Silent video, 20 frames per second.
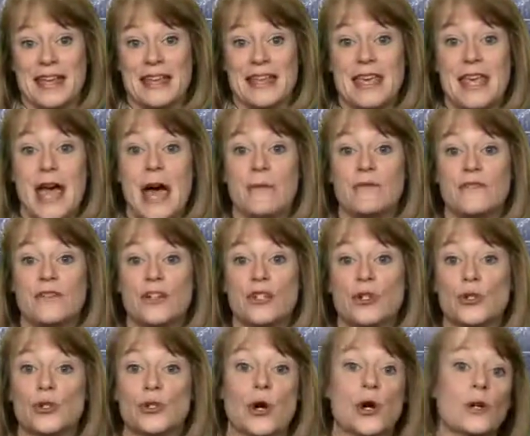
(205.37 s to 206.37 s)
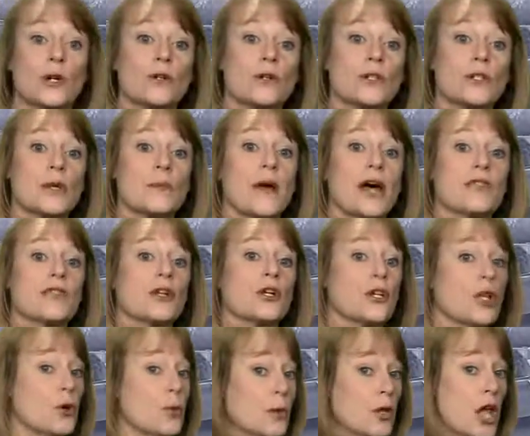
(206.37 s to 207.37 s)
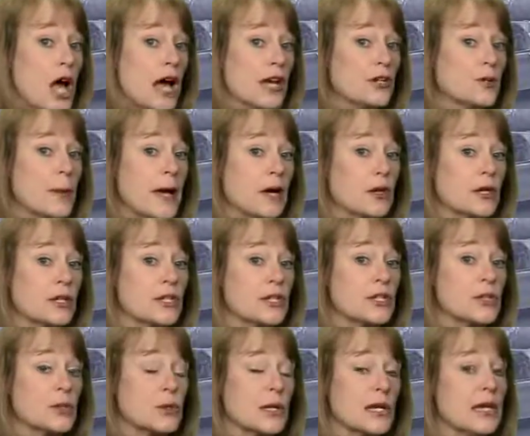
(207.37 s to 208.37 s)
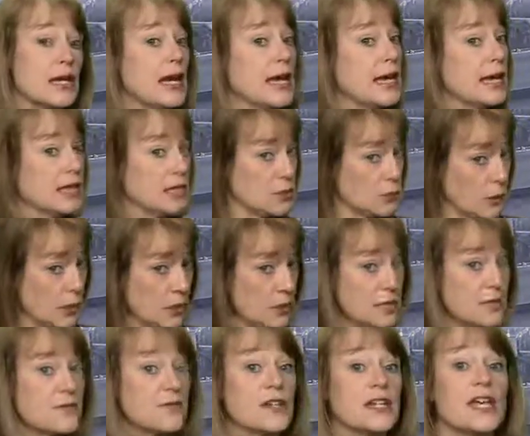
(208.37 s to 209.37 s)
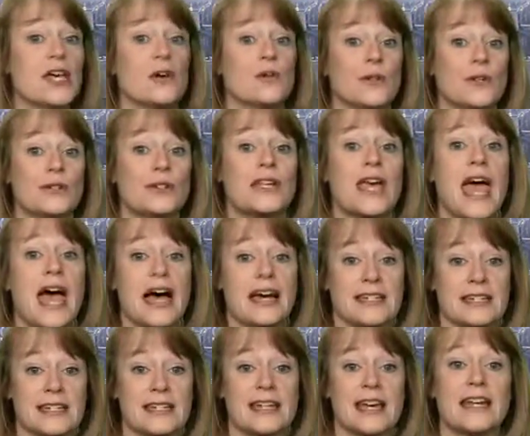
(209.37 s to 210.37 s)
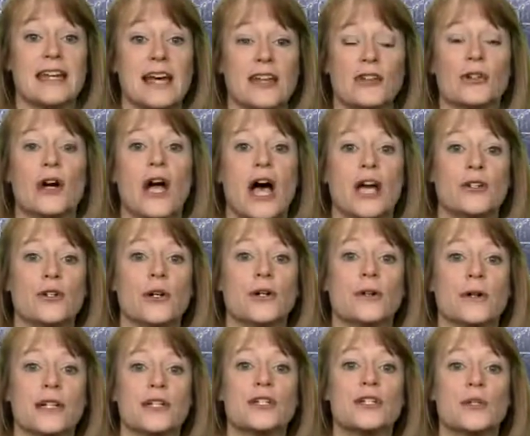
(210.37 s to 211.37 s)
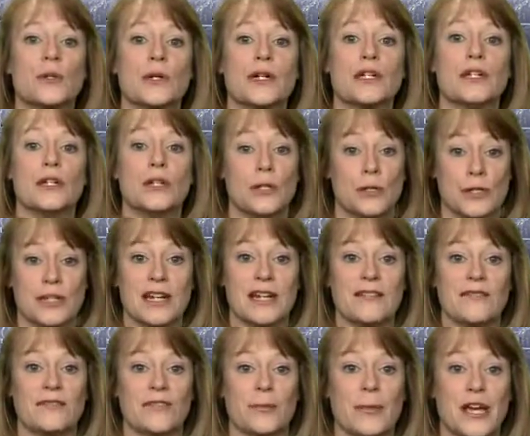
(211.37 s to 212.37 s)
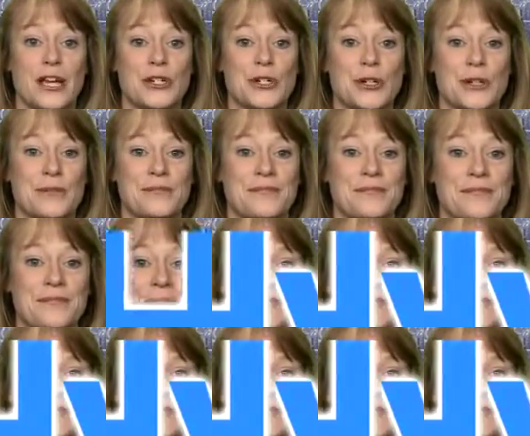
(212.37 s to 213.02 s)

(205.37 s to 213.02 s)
The app features articles about the global hydropower industry, as well as video newscasts and other hydro industry news and information.